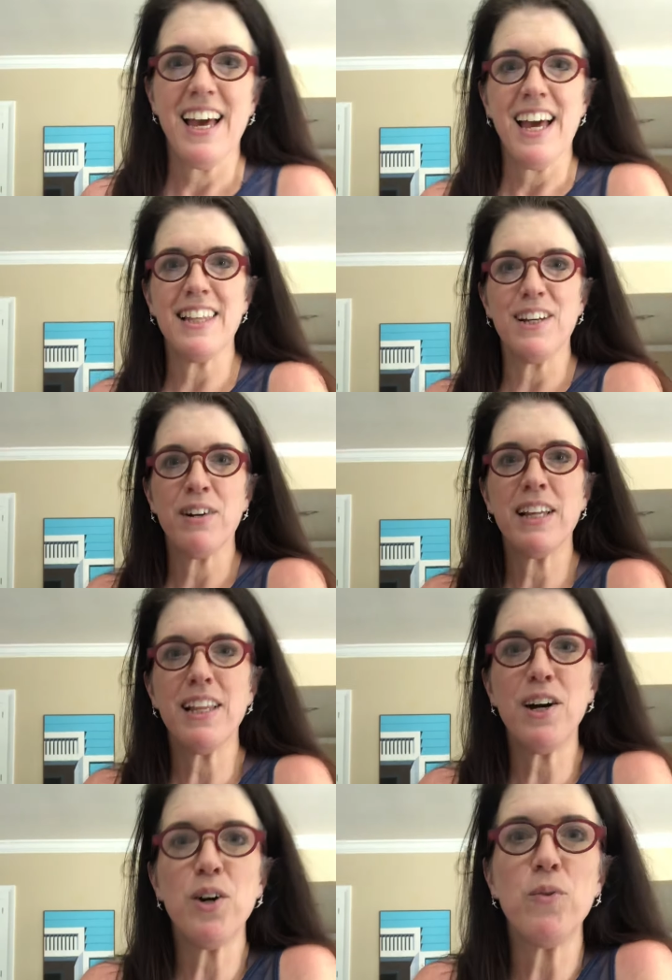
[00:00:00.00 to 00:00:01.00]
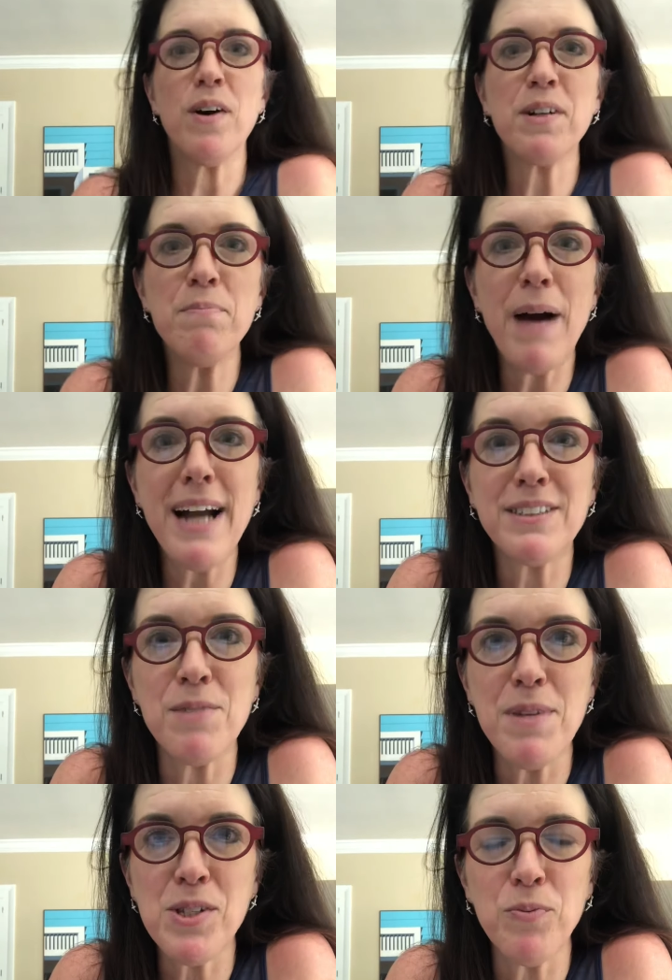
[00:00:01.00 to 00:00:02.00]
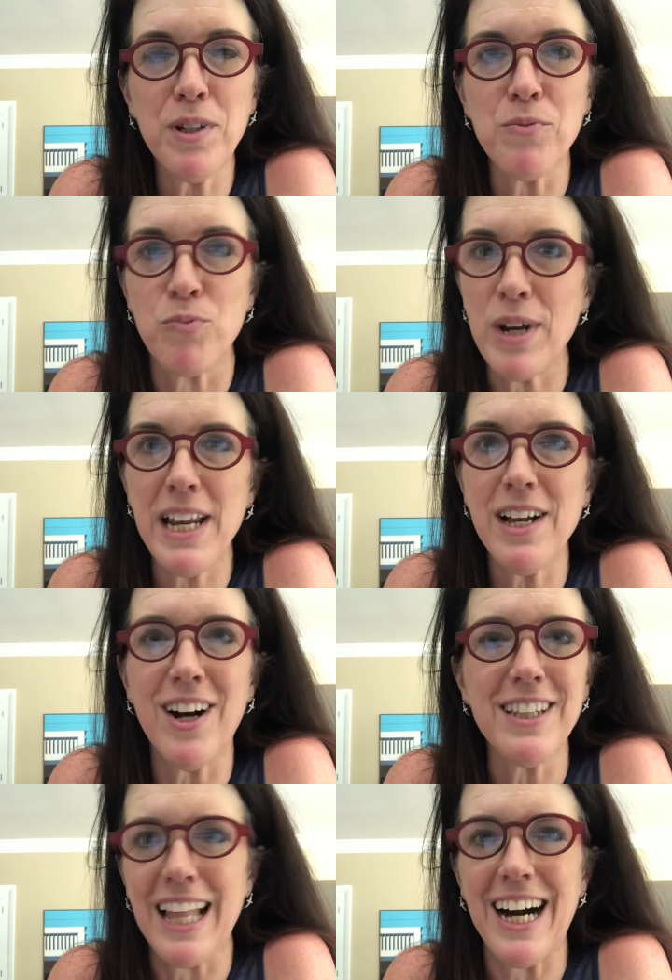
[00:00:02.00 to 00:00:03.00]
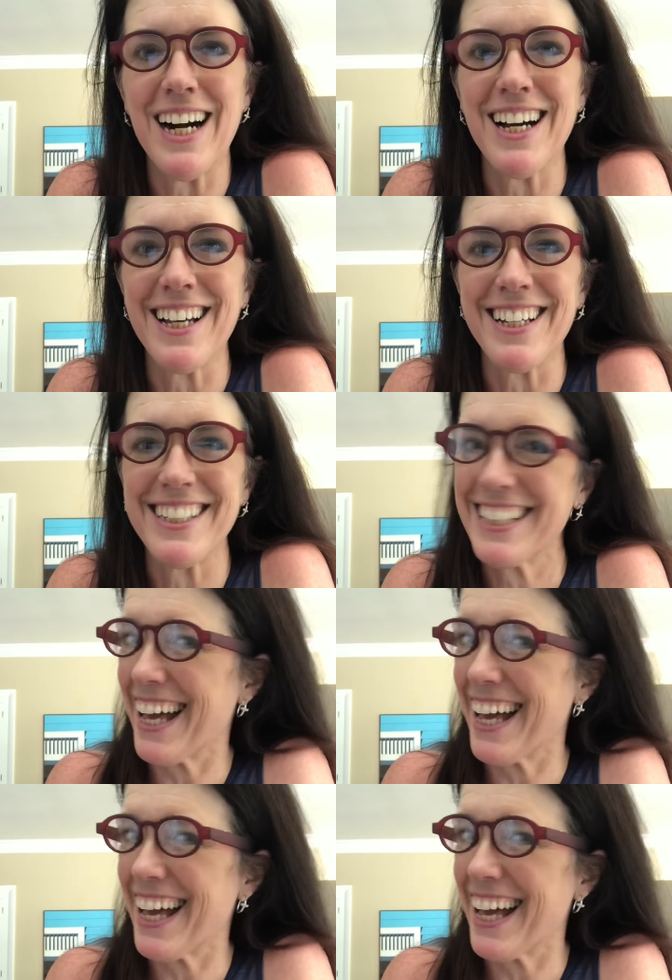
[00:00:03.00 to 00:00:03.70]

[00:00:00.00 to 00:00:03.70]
Hello, hello. Welcome back to Miss Wood Reading Online.